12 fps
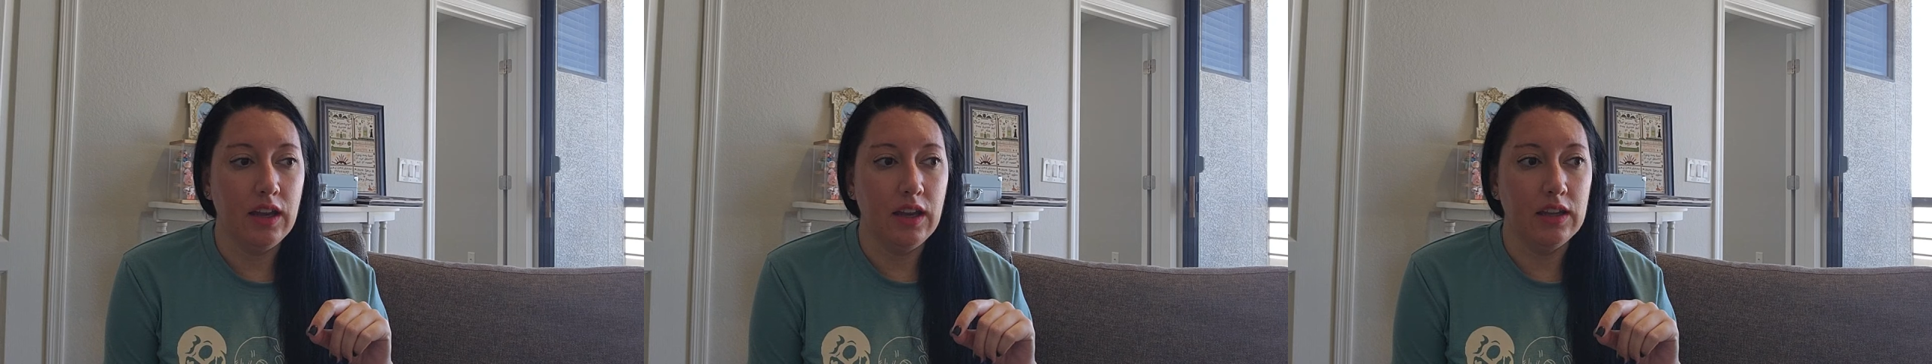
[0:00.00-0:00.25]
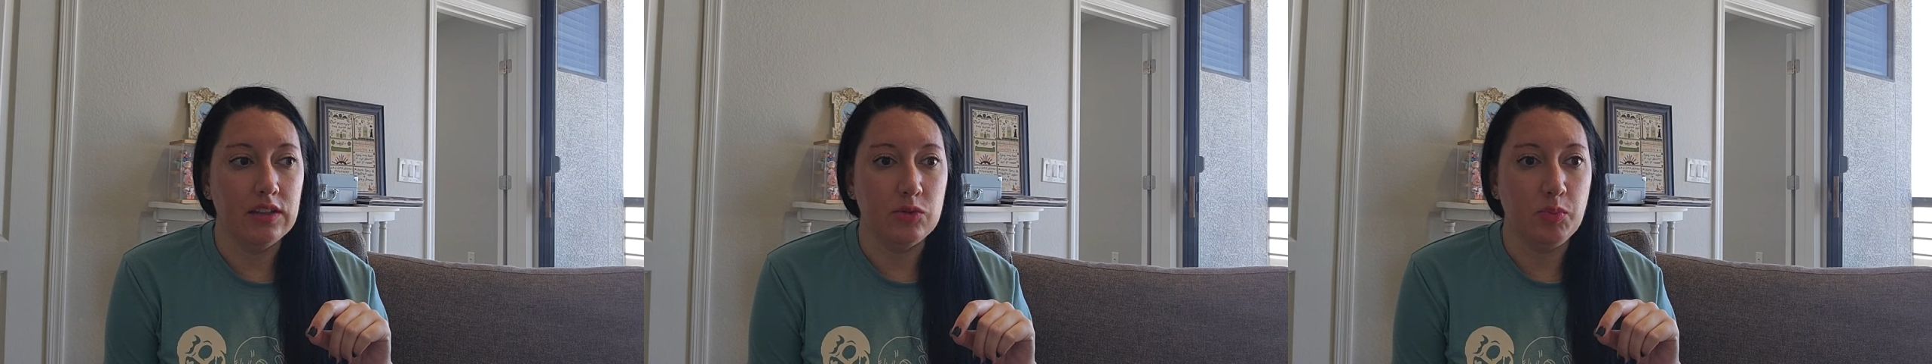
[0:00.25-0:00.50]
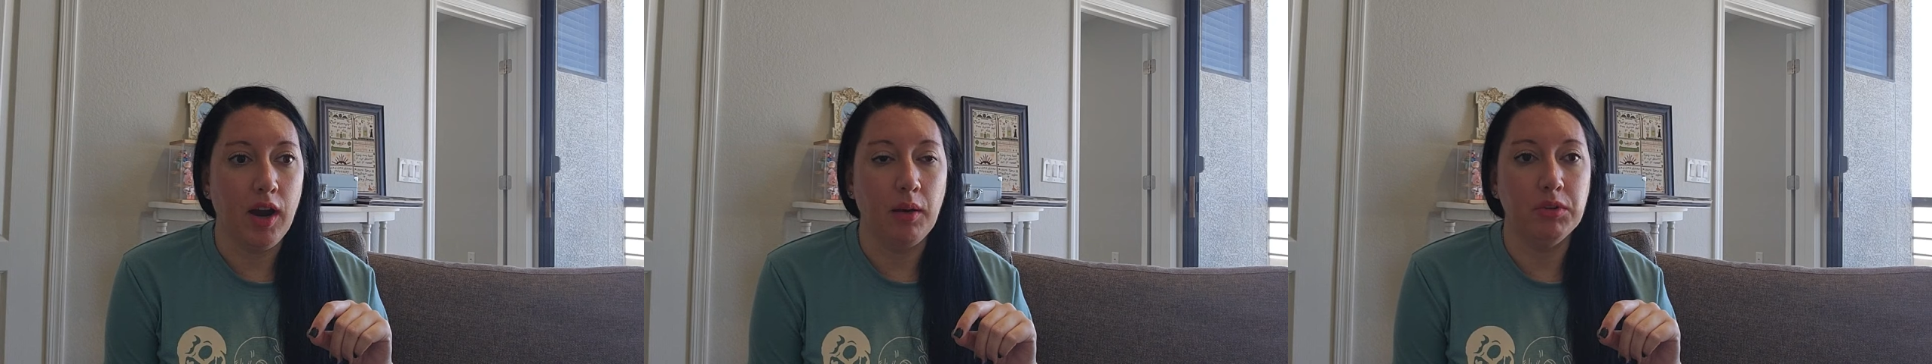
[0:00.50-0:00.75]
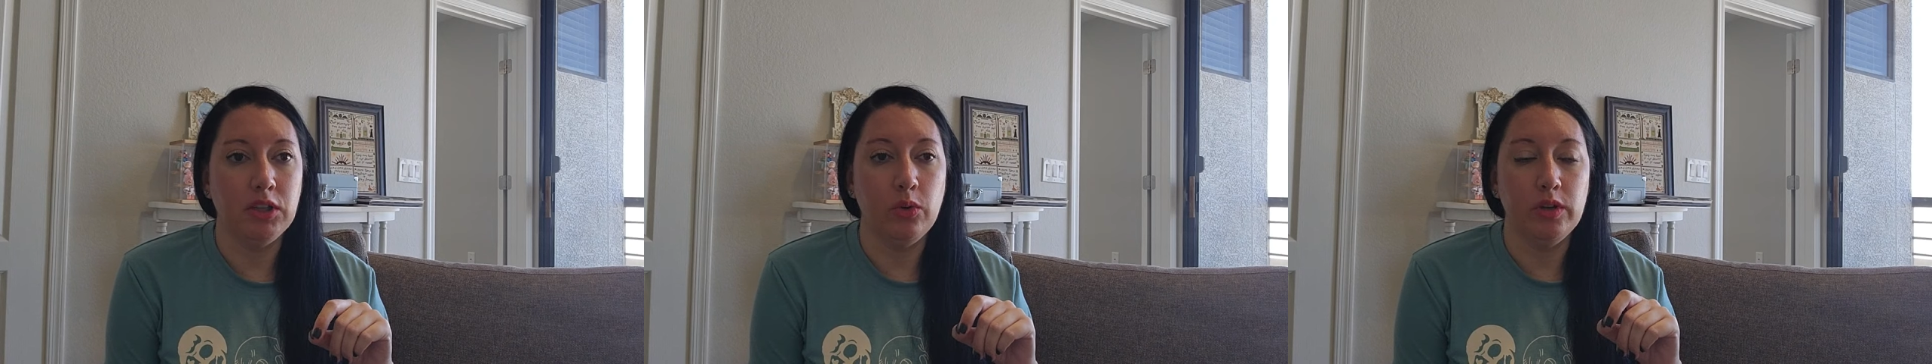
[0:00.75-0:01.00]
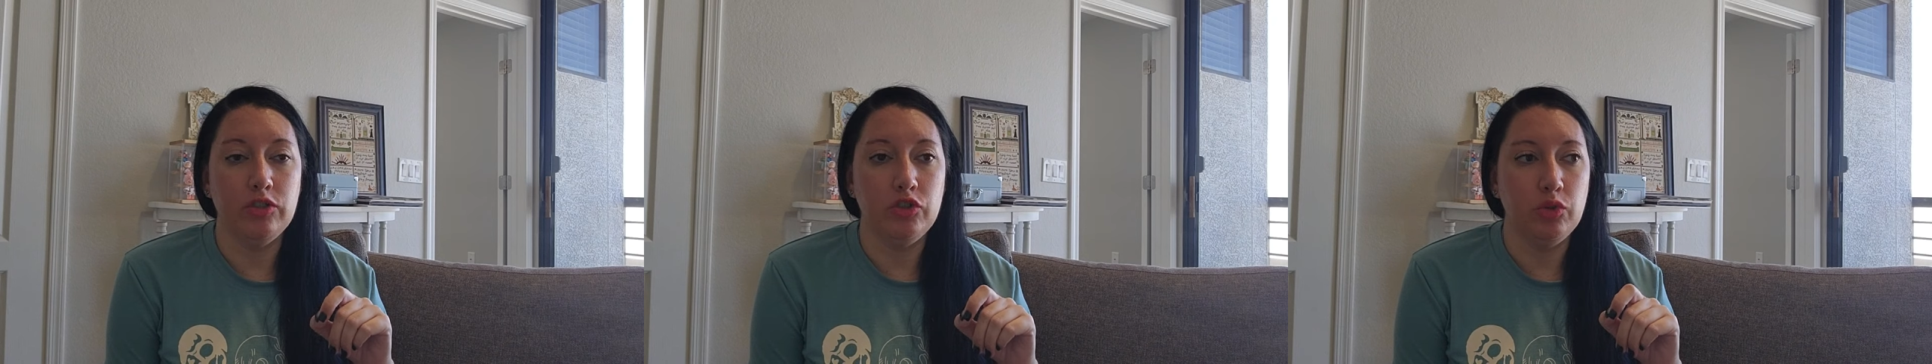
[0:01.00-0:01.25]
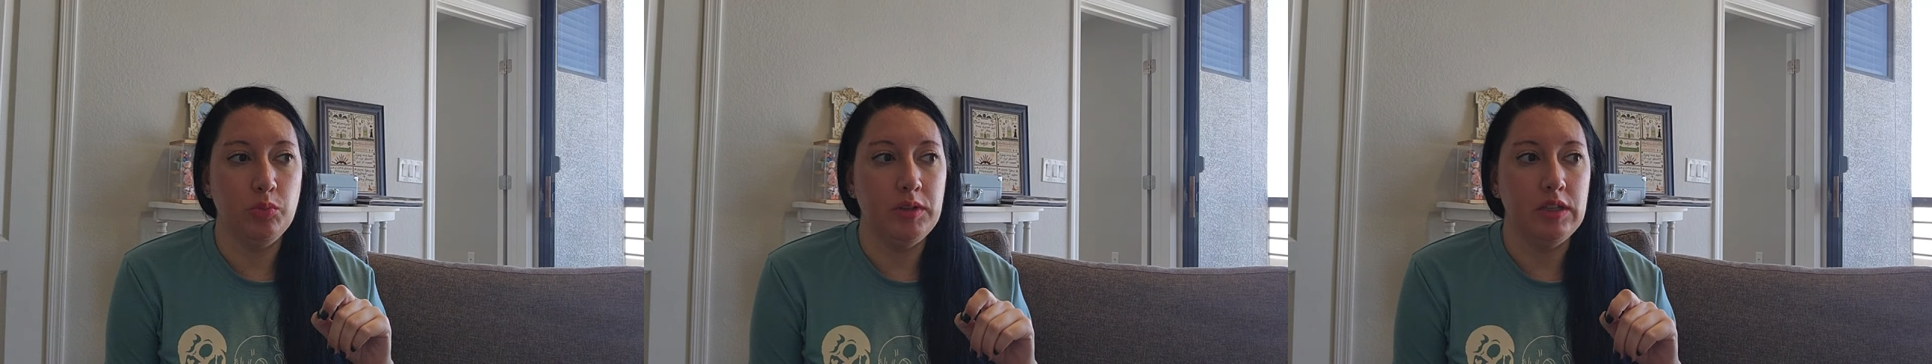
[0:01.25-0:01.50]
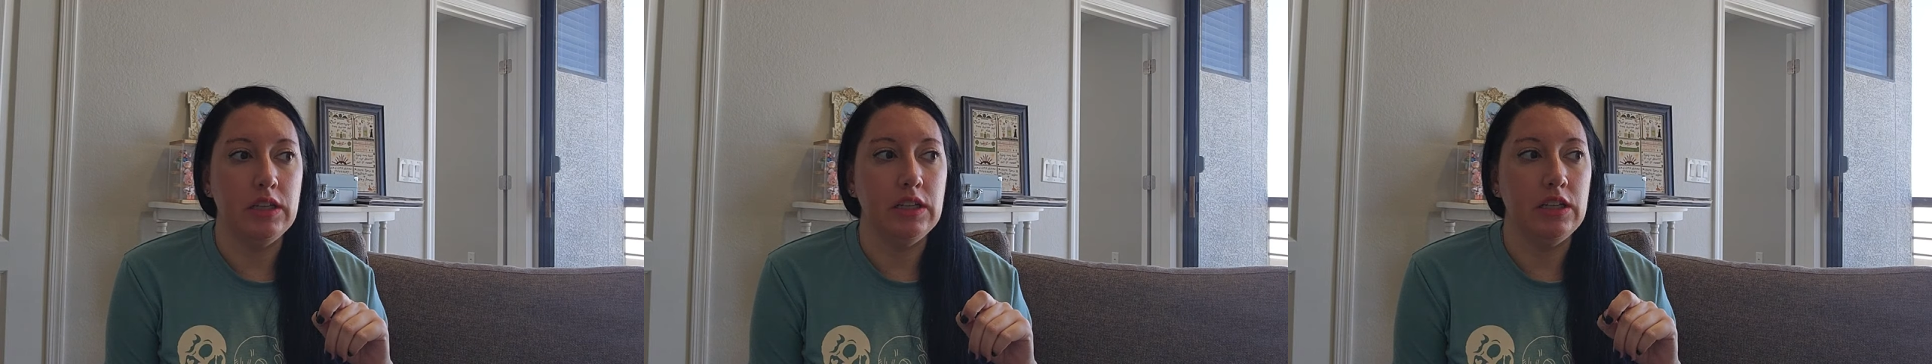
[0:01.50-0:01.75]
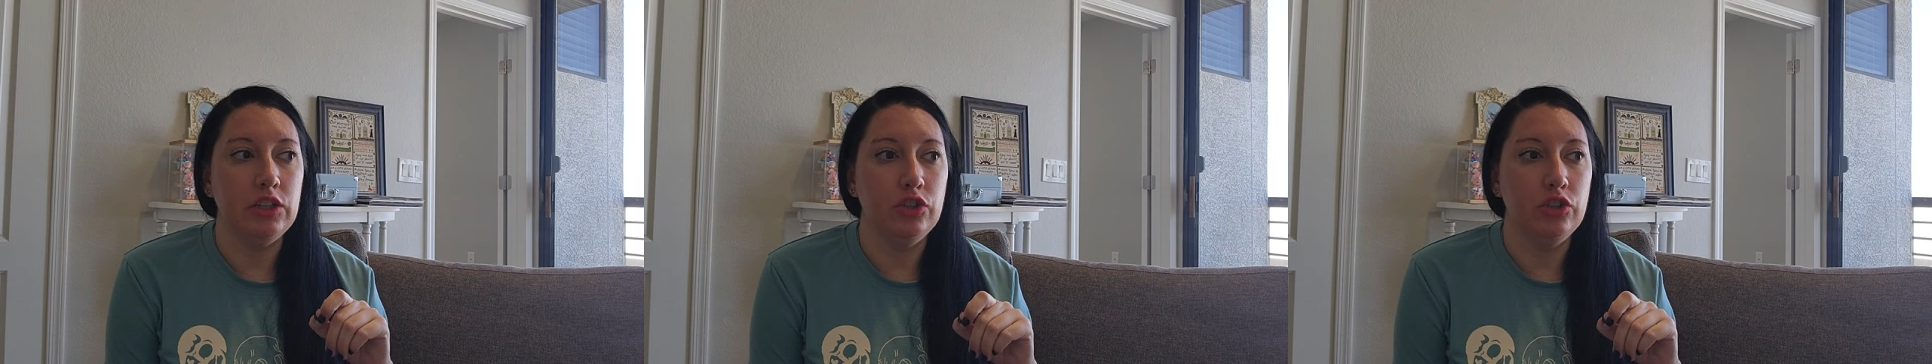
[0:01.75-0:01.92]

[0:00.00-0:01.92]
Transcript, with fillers: is probably going to be